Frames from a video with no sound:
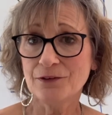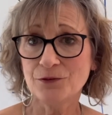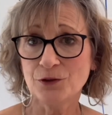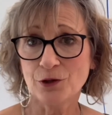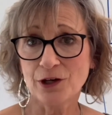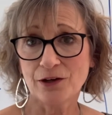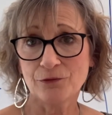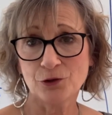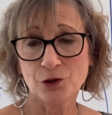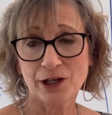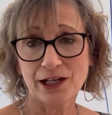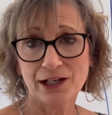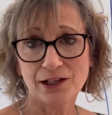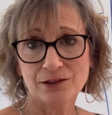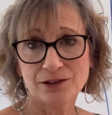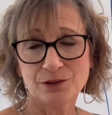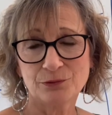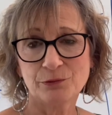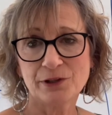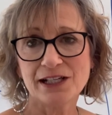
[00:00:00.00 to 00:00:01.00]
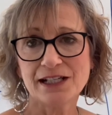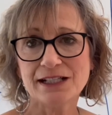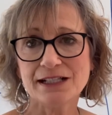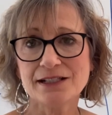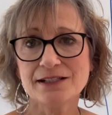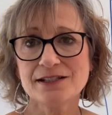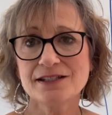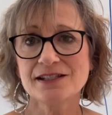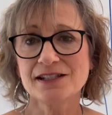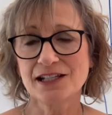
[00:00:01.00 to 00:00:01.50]
you have your angle in
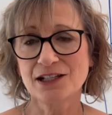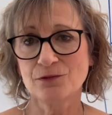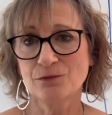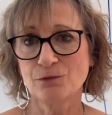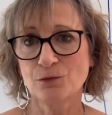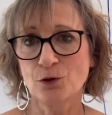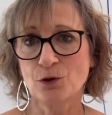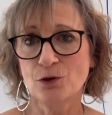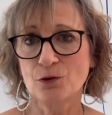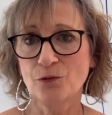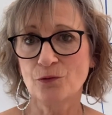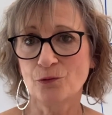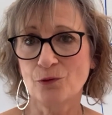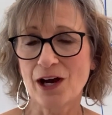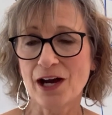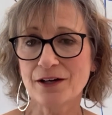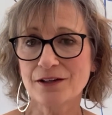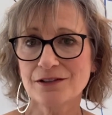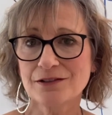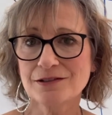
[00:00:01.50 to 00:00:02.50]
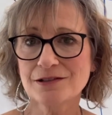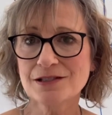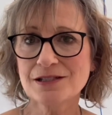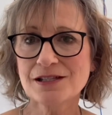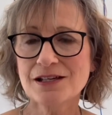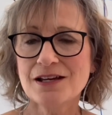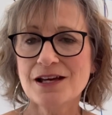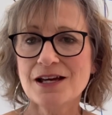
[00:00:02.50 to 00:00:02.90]
radians. They involve radicals.